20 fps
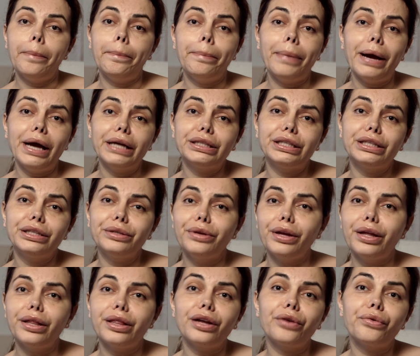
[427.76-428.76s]
but
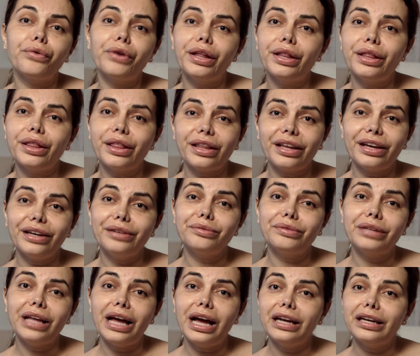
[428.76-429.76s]
it's a risk
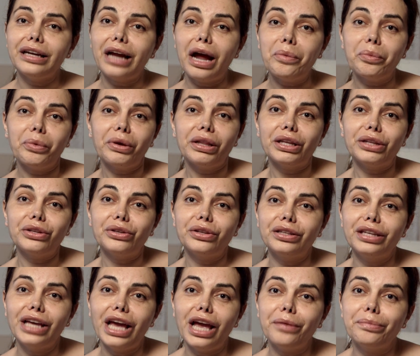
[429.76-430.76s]
that I'm willing to
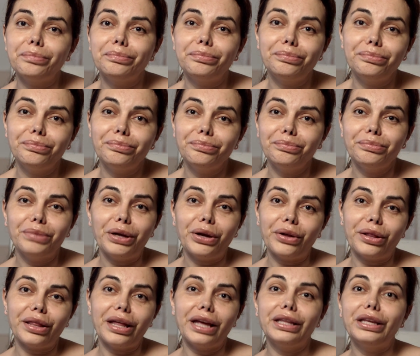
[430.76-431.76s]
take
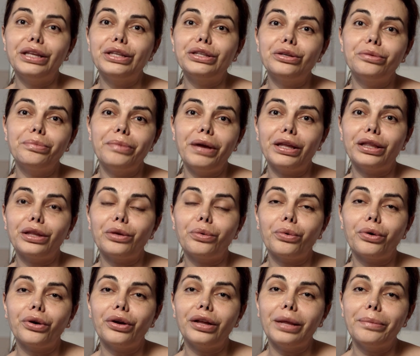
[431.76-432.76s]
because I need to make the
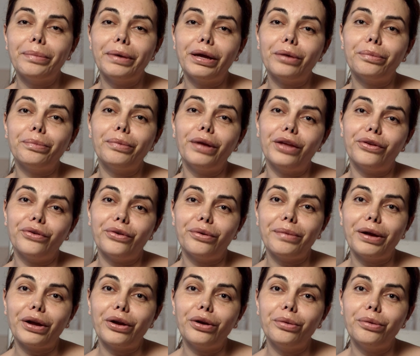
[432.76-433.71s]
world a better place for my